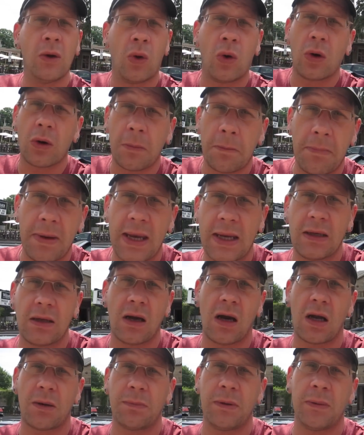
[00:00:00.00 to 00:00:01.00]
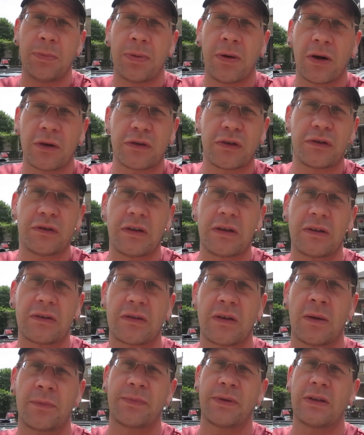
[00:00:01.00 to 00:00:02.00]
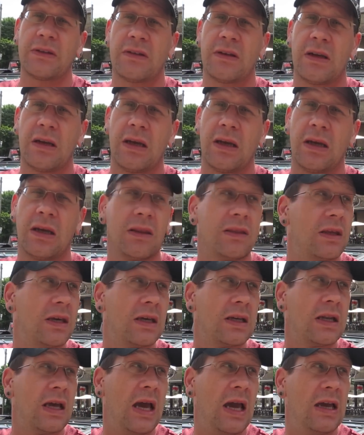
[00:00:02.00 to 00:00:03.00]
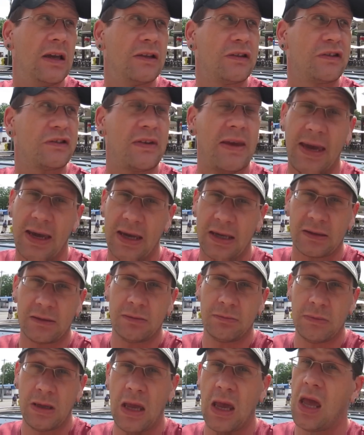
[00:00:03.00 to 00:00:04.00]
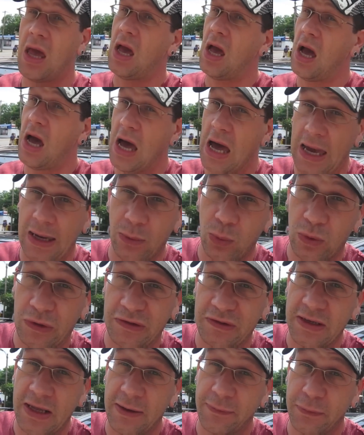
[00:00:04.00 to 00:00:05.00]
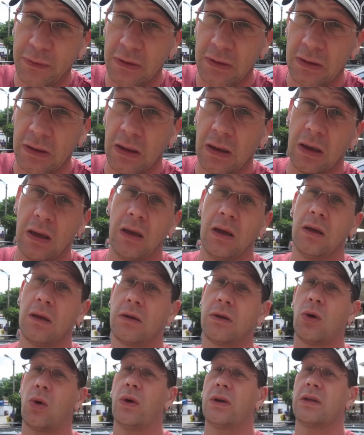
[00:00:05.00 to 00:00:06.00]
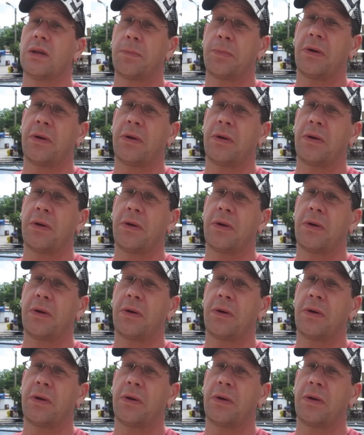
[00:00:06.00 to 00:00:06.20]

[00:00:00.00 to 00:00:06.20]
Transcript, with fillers: or may not be purchasing something today that I said I was never going to